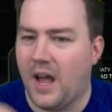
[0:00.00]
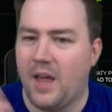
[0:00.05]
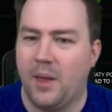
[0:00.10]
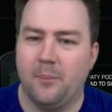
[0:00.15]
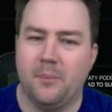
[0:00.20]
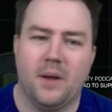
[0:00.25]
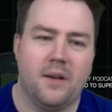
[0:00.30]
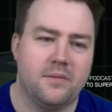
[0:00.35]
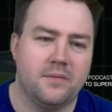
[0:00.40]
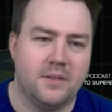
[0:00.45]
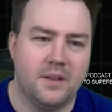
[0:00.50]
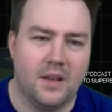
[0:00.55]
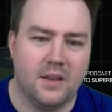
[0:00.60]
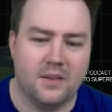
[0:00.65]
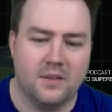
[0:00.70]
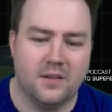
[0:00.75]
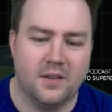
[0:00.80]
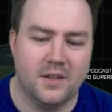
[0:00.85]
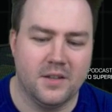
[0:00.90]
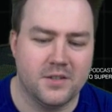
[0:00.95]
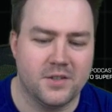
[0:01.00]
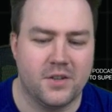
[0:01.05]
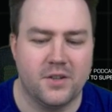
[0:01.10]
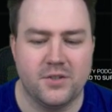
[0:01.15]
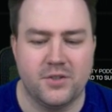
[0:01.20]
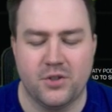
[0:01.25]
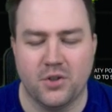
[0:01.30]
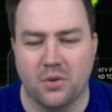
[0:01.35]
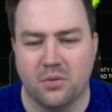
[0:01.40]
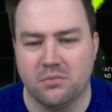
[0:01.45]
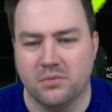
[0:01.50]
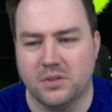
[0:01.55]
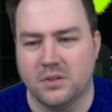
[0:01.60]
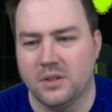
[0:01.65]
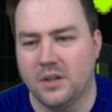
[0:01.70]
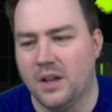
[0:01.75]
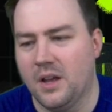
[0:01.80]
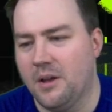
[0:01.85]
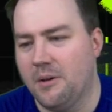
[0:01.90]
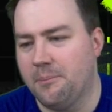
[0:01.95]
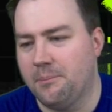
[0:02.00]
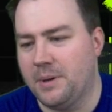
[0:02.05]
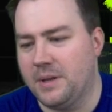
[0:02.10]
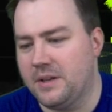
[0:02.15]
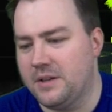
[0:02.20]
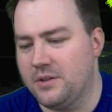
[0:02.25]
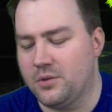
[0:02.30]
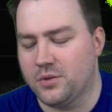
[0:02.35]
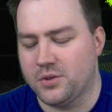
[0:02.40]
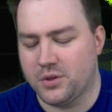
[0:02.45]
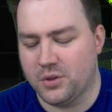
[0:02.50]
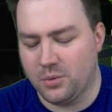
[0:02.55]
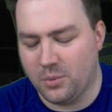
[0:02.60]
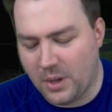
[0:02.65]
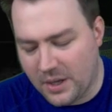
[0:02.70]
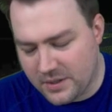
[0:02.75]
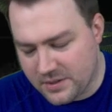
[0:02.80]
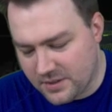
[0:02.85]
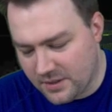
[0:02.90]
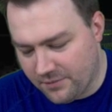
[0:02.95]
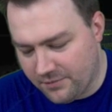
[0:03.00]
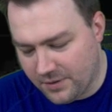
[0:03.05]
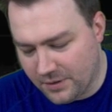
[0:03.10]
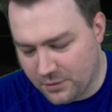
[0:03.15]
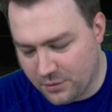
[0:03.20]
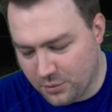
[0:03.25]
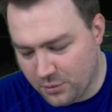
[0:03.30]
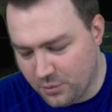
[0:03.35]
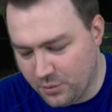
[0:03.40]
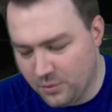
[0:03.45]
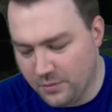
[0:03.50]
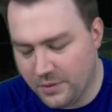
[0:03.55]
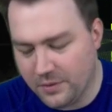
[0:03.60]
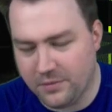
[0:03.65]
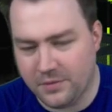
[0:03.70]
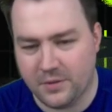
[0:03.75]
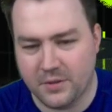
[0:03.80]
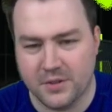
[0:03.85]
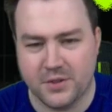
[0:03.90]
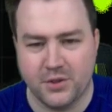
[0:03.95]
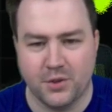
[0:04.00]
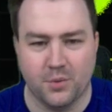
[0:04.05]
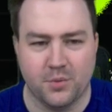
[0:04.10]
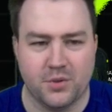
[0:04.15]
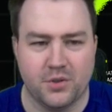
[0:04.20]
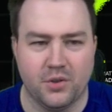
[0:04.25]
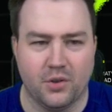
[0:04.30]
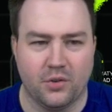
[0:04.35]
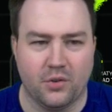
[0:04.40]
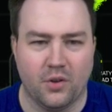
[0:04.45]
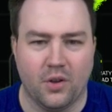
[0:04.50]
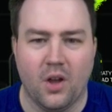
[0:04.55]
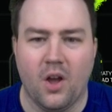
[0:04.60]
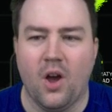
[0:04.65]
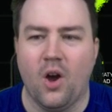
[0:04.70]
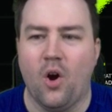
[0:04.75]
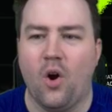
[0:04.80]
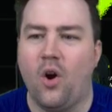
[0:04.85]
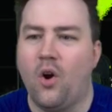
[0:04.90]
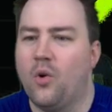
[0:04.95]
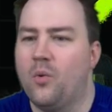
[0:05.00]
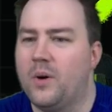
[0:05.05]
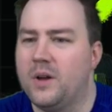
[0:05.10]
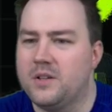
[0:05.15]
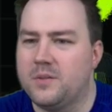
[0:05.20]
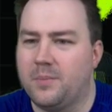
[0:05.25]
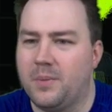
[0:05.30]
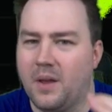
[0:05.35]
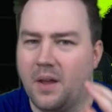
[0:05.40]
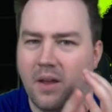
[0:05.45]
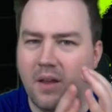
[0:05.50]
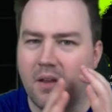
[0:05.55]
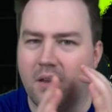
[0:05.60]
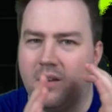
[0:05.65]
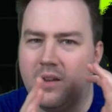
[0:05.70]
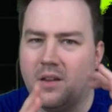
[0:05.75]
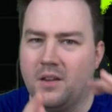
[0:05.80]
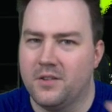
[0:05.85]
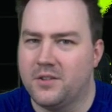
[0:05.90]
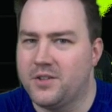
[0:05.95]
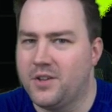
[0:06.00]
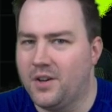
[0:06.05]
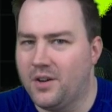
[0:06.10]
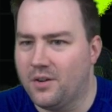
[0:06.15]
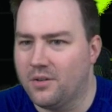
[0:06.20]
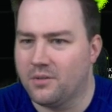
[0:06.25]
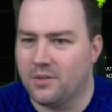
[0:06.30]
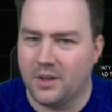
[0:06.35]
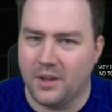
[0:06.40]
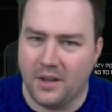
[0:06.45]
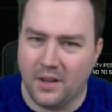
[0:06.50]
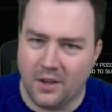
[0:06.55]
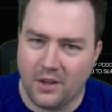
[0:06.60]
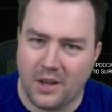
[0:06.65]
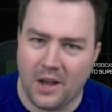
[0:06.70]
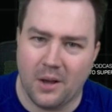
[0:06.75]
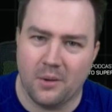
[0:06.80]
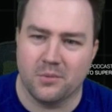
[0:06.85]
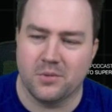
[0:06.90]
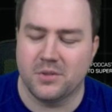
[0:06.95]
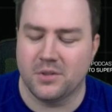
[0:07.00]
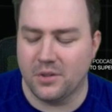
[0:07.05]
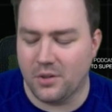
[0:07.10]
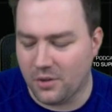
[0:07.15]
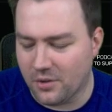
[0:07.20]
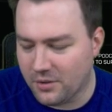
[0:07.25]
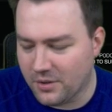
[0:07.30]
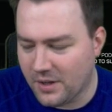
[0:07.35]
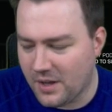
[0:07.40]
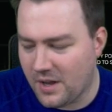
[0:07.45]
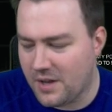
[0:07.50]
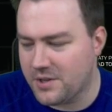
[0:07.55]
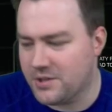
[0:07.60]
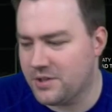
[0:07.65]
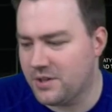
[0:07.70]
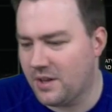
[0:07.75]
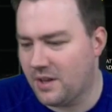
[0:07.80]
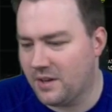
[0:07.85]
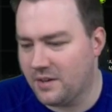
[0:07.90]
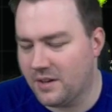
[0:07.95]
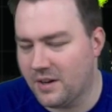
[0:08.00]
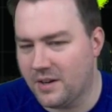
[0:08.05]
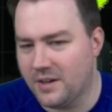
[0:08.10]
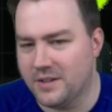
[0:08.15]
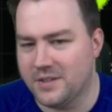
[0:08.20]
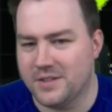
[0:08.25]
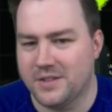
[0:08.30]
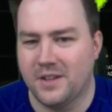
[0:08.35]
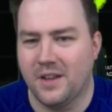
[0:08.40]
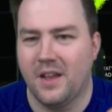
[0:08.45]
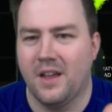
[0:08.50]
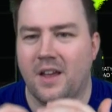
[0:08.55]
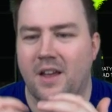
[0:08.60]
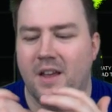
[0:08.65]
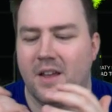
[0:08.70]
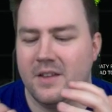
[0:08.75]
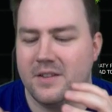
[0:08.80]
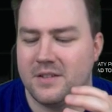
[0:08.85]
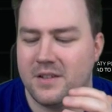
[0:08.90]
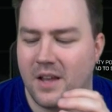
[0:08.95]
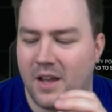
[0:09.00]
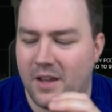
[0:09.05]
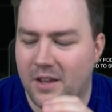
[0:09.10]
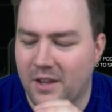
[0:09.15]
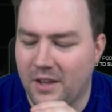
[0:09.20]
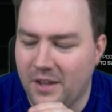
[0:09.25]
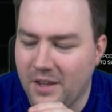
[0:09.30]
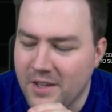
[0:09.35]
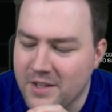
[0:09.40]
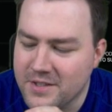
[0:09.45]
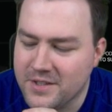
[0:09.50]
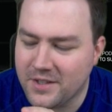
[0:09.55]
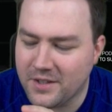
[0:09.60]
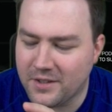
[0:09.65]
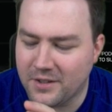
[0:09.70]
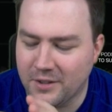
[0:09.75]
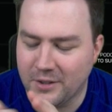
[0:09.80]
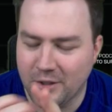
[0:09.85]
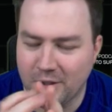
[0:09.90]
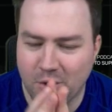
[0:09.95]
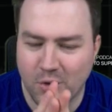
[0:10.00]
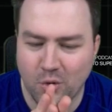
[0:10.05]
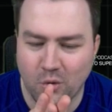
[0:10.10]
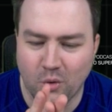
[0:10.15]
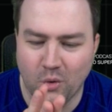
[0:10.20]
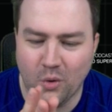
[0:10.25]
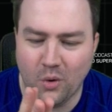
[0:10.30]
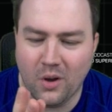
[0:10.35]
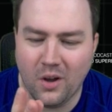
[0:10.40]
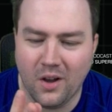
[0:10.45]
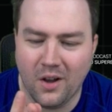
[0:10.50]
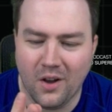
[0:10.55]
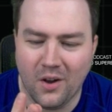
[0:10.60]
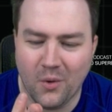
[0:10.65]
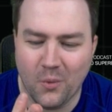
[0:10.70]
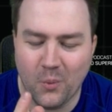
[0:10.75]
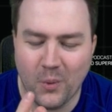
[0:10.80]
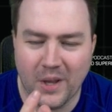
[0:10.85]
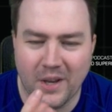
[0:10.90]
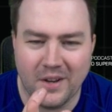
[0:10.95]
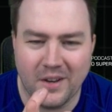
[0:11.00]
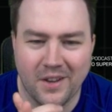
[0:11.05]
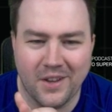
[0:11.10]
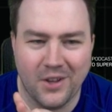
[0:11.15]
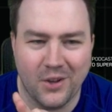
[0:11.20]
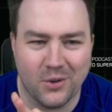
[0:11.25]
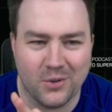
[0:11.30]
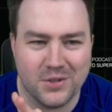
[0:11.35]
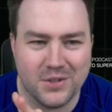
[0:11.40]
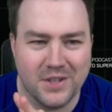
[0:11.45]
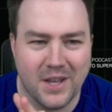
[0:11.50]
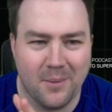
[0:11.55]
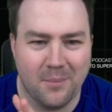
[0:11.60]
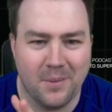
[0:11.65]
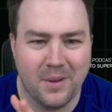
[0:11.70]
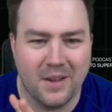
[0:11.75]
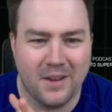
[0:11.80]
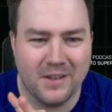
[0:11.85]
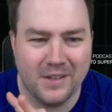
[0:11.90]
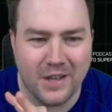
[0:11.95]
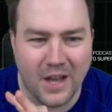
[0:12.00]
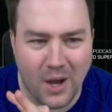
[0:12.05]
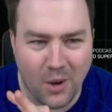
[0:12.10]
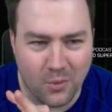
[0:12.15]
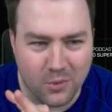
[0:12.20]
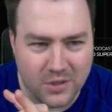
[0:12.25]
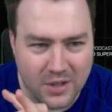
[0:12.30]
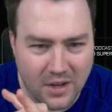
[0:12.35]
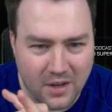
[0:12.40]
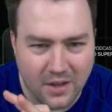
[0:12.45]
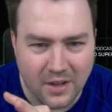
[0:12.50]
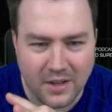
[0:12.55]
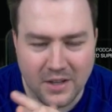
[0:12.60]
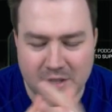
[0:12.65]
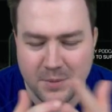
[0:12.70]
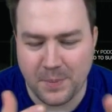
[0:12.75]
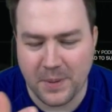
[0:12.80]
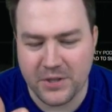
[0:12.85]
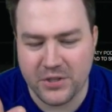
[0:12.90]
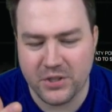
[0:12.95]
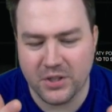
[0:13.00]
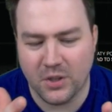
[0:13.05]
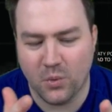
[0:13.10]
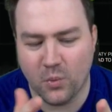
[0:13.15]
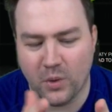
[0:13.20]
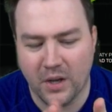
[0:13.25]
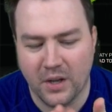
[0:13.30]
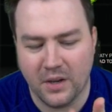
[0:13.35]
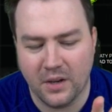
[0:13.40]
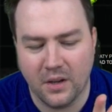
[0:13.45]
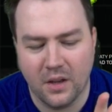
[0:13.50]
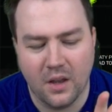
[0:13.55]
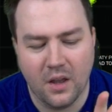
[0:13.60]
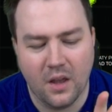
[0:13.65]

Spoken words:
above that is Chris Jones, but it also has something to do with Chris Jones not always playing interior. He goes on the edge, and it's like easier to win your snap out there, especially when